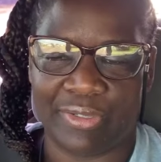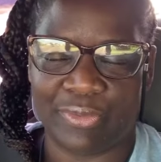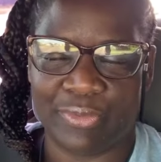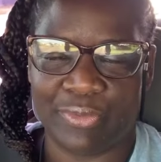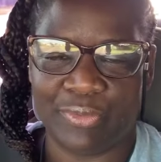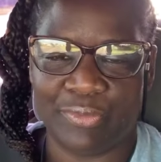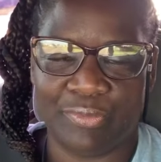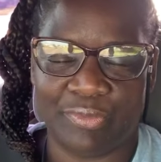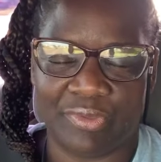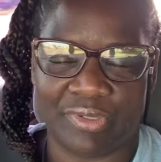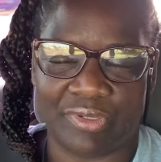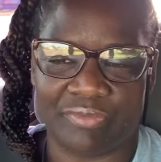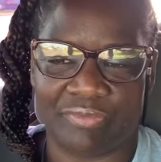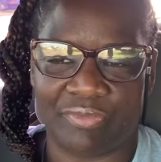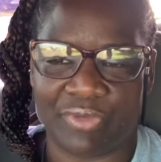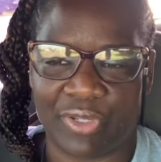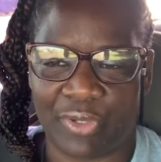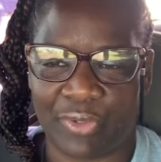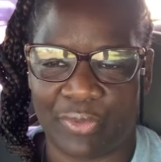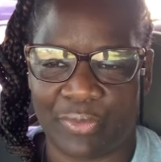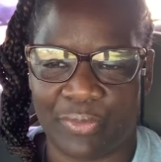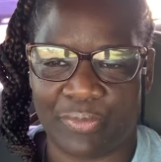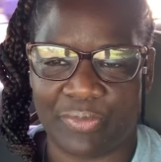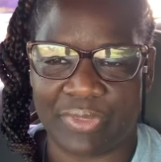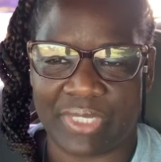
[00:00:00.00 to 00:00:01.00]
Who would have
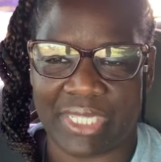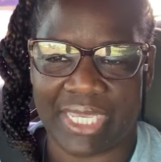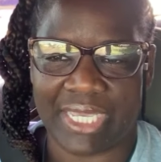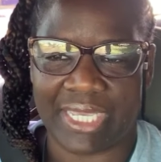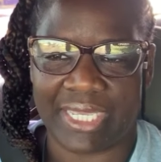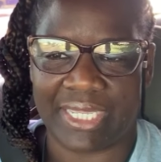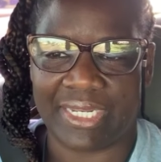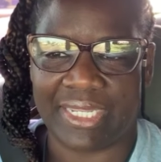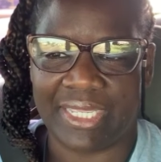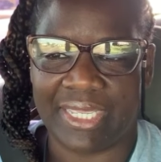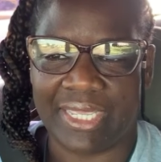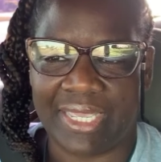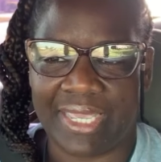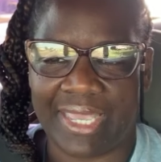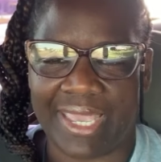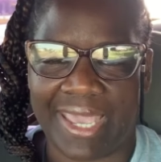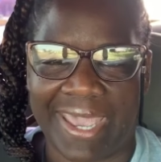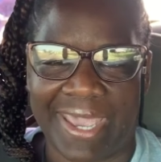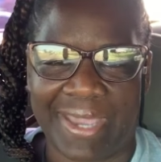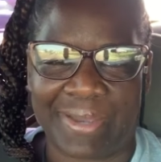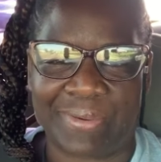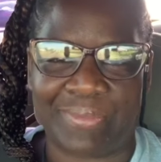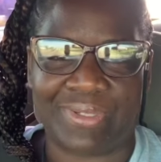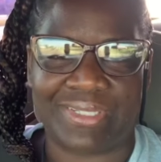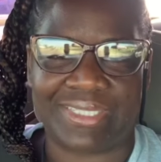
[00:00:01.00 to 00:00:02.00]
known that
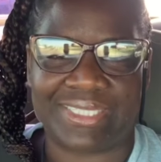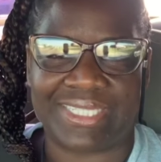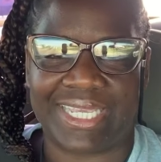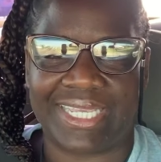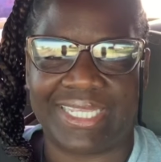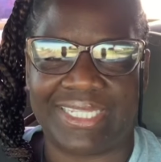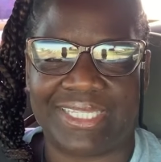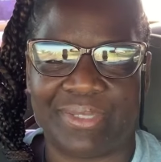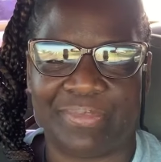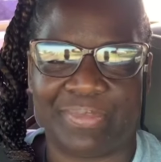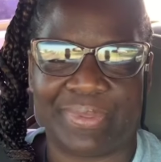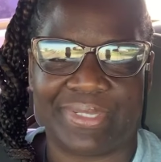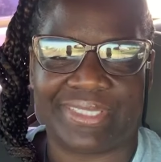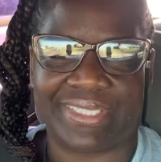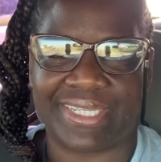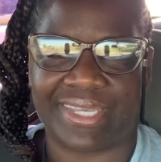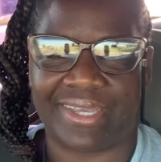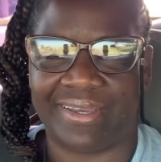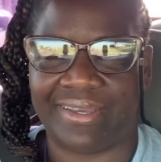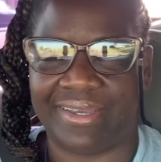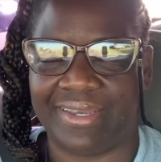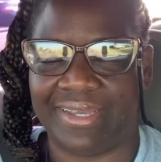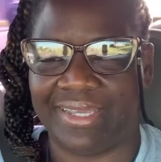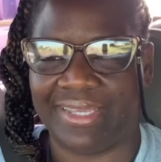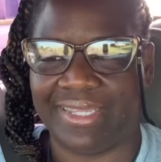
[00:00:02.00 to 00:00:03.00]
I would take the
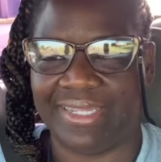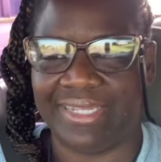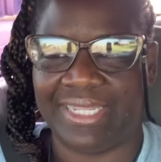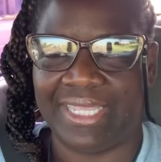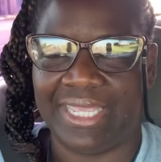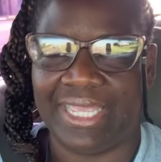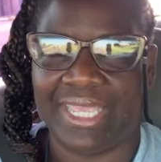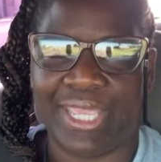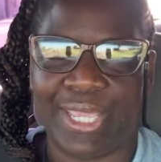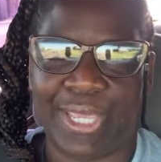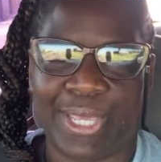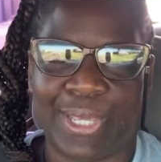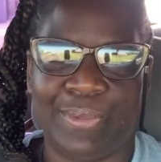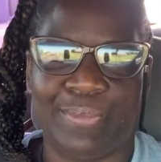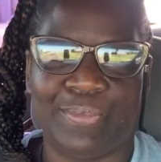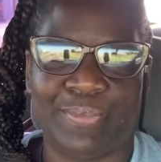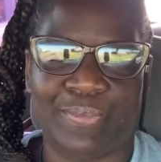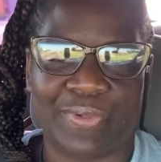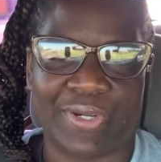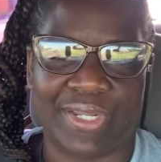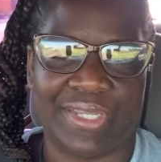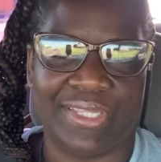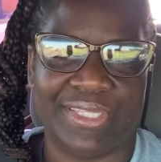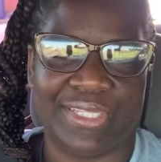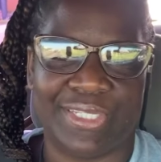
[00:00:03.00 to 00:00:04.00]
baton and
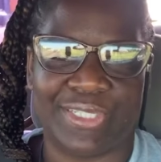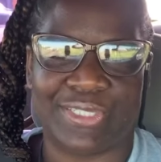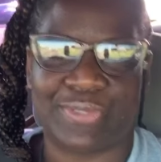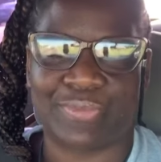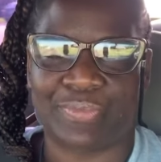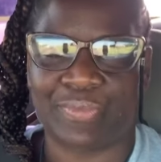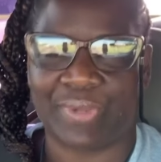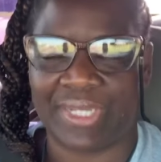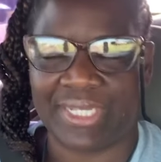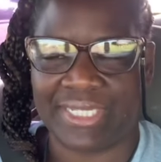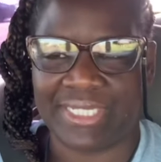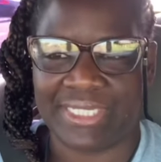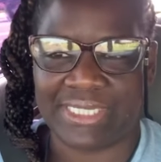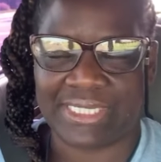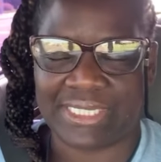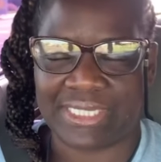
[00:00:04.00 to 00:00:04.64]
run this race